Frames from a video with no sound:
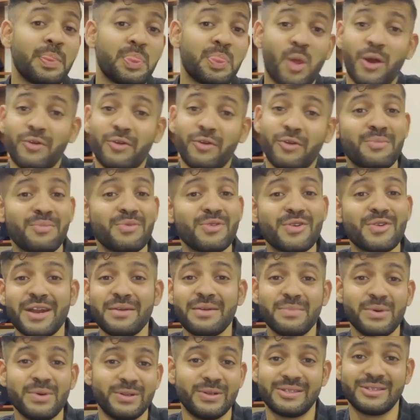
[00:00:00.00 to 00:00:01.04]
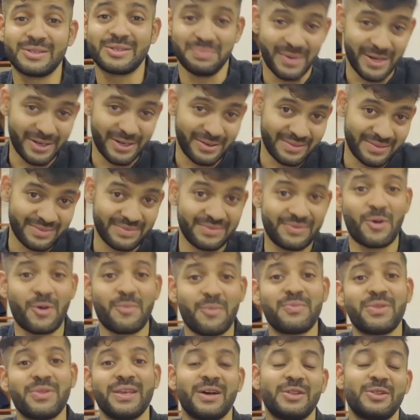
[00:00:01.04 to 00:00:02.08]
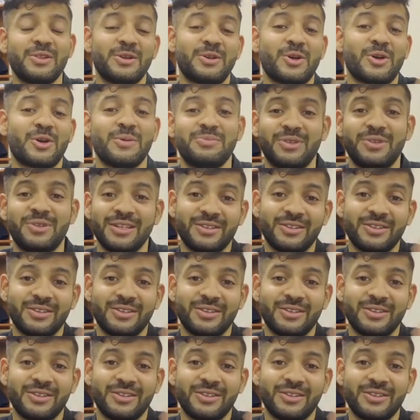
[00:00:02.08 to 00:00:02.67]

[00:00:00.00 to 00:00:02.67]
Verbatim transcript: not from the Red Bulls, but from the other top three.